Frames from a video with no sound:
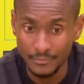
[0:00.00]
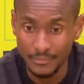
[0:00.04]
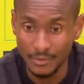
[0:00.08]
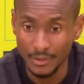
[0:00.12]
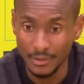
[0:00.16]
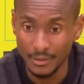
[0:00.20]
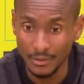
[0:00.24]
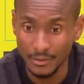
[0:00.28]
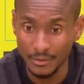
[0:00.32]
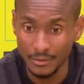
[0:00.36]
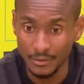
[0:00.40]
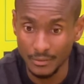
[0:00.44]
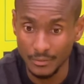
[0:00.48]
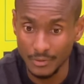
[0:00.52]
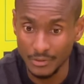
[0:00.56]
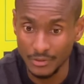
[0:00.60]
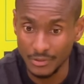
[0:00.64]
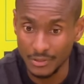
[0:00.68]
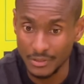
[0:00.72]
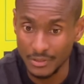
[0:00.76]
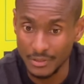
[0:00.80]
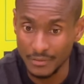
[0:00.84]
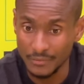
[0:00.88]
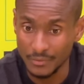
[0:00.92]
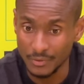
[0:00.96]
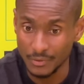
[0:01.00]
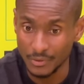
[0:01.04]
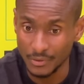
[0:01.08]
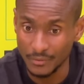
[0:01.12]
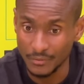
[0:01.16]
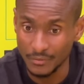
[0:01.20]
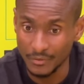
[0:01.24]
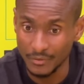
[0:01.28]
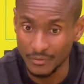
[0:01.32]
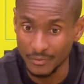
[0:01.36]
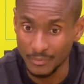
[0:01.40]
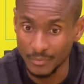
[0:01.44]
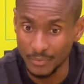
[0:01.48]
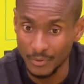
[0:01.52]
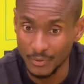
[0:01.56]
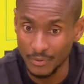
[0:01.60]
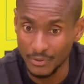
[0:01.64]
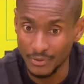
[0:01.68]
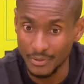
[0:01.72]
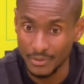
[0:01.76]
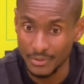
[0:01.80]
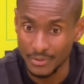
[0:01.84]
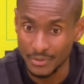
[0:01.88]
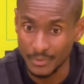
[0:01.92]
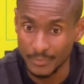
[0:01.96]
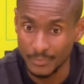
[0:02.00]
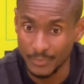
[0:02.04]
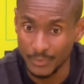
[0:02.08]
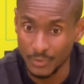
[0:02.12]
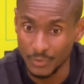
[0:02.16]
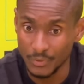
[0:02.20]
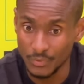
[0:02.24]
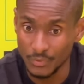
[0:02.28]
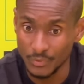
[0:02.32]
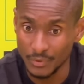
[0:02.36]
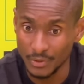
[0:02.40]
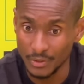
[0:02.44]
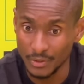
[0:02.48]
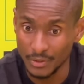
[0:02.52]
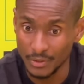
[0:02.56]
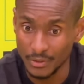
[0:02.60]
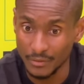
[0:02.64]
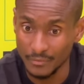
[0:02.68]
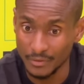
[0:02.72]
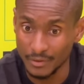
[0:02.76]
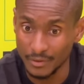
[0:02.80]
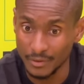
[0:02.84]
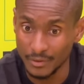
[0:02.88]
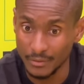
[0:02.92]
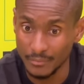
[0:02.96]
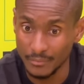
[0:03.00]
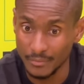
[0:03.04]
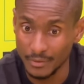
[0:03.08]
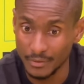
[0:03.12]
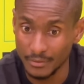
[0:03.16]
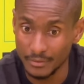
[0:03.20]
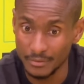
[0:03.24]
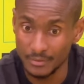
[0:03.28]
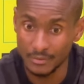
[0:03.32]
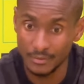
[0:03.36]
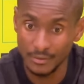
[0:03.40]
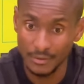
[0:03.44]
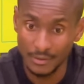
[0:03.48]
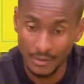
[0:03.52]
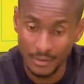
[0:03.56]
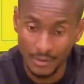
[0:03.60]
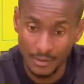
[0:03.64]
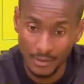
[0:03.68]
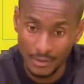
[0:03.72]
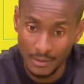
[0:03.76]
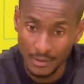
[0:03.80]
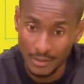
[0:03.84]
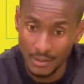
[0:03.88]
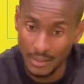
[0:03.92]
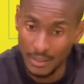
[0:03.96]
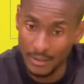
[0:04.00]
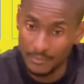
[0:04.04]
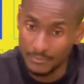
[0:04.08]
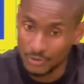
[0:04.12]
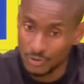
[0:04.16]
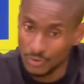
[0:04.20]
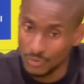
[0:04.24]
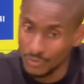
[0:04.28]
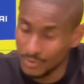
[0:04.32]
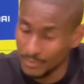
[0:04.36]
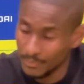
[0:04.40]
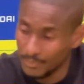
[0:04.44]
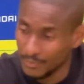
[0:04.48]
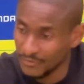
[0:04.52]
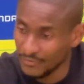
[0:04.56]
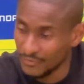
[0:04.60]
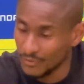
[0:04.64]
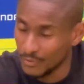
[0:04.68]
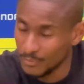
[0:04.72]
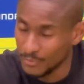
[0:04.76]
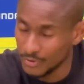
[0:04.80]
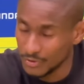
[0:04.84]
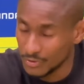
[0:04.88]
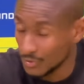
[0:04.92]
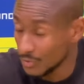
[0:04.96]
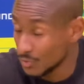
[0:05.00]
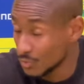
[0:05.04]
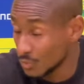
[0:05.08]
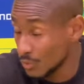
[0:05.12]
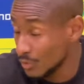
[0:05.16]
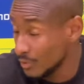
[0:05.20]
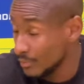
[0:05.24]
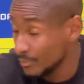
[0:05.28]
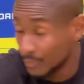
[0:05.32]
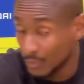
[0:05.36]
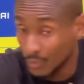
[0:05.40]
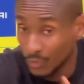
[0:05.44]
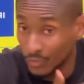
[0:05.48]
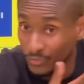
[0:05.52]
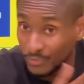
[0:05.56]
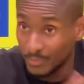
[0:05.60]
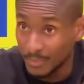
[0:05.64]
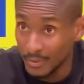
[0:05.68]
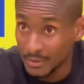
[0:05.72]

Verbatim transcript: Uh, we just have to give everybody the support we are giving them, and I'm sure the performances will improve.